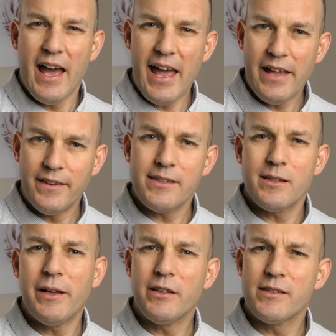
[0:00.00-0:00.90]
and that's
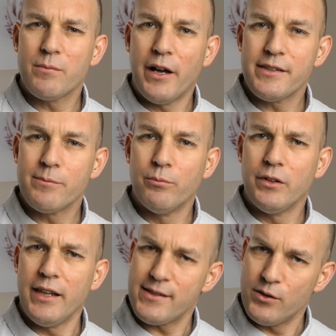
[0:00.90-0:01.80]
to make the splices
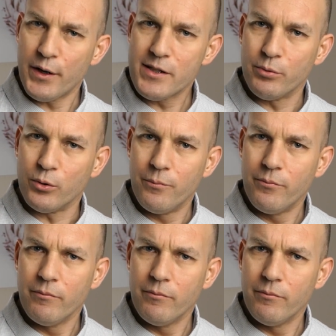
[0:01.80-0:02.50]
less noticeable.